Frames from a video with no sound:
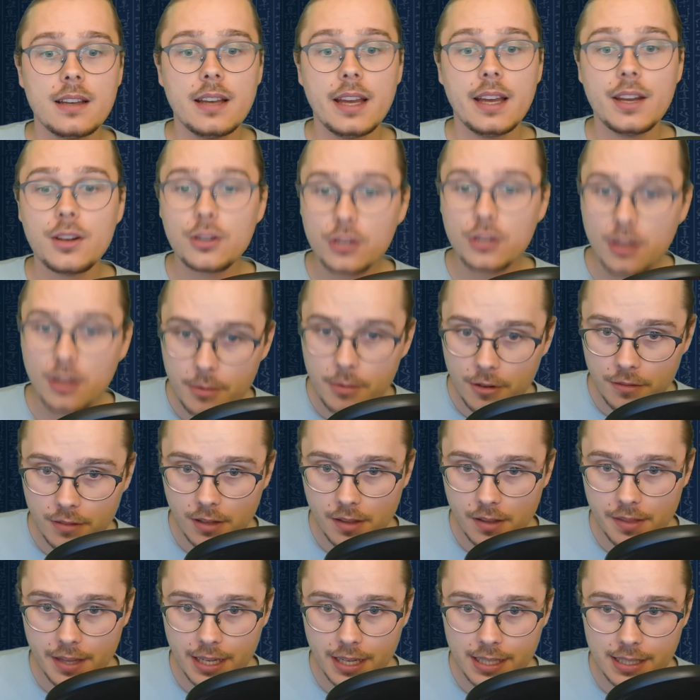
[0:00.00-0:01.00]
And on top of
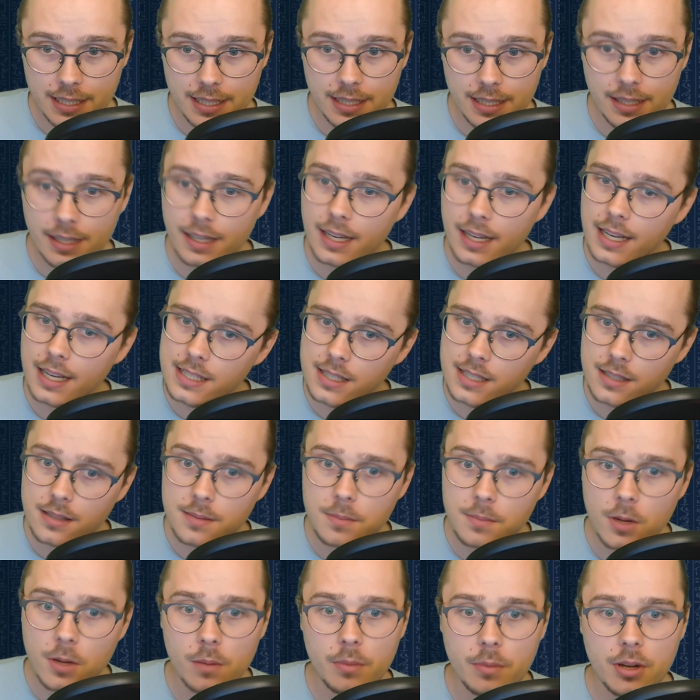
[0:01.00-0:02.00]
all that, it has a
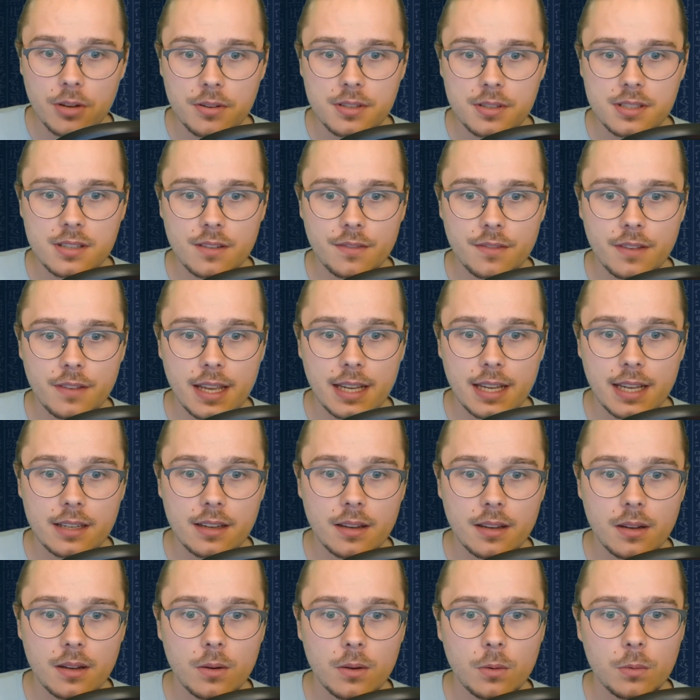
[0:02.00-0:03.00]
small bonus effect,
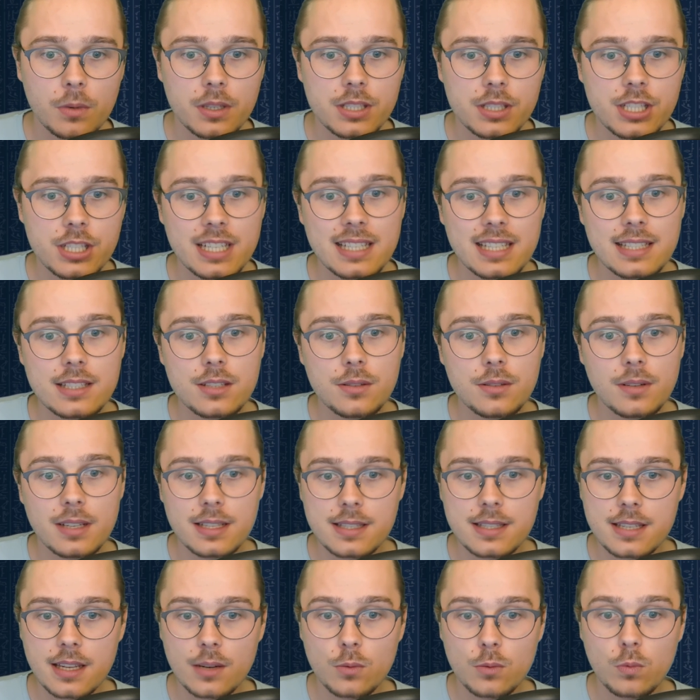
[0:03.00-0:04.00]
which is you
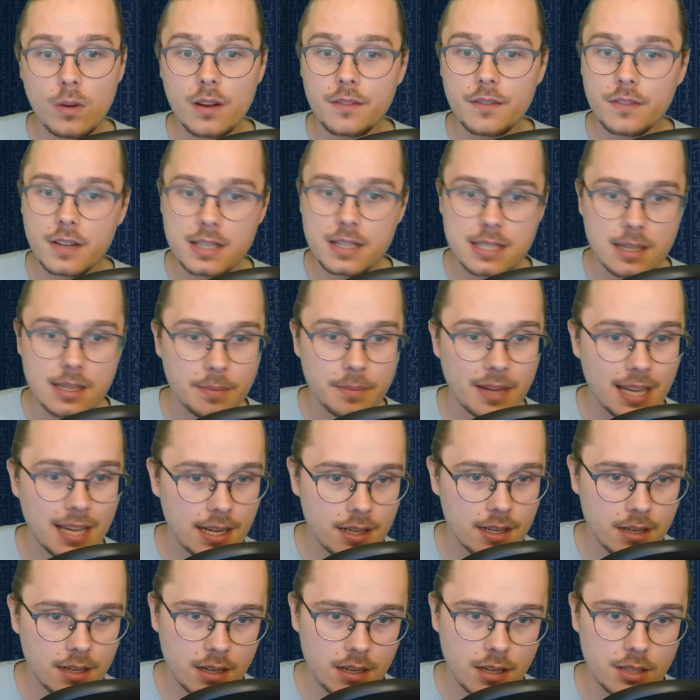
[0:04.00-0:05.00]
can send 1 face-up
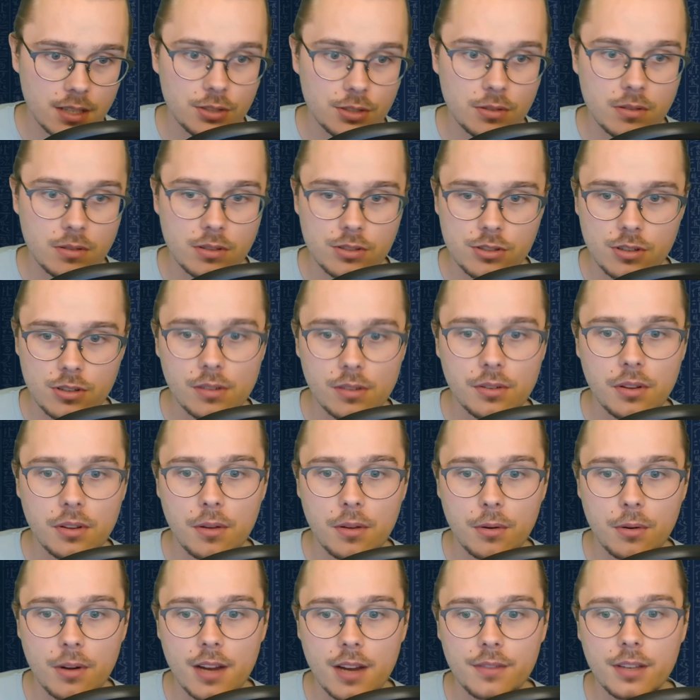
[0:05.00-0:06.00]
Canine card you control to the
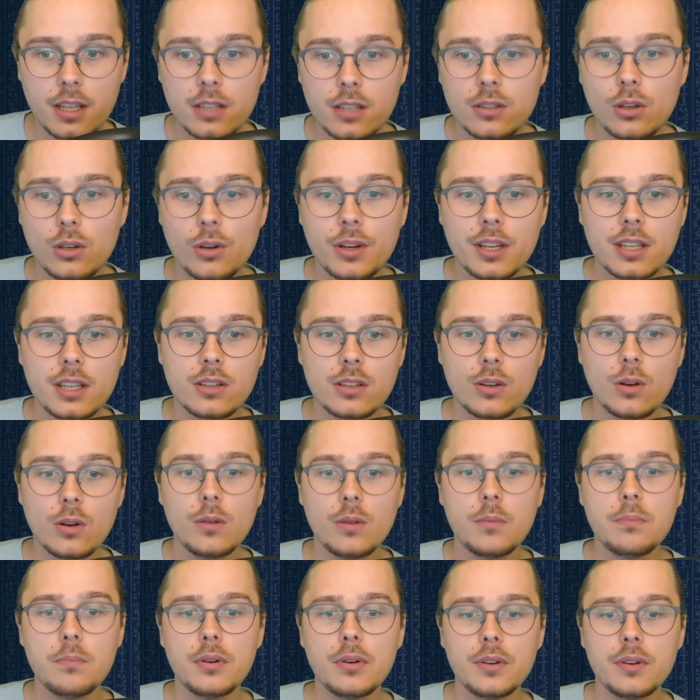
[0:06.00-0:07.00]
graveyard, look at your
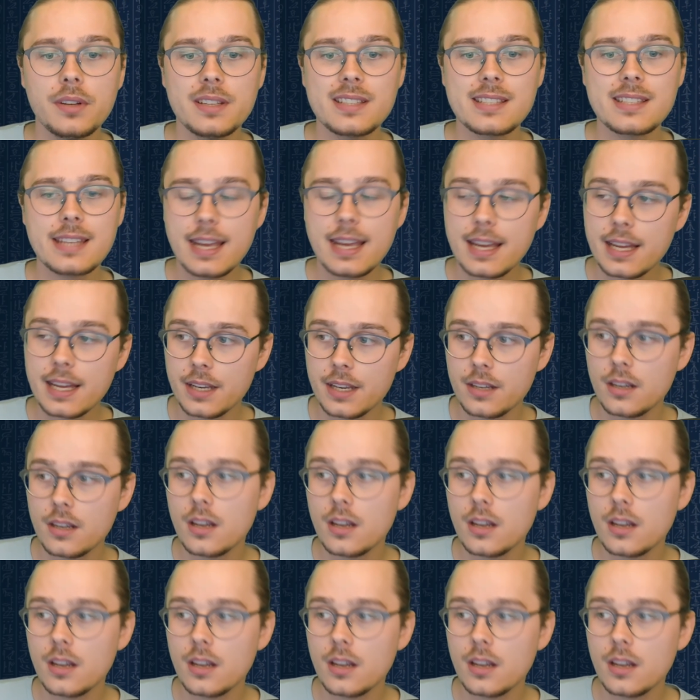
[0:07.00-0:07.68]
opponent's hand.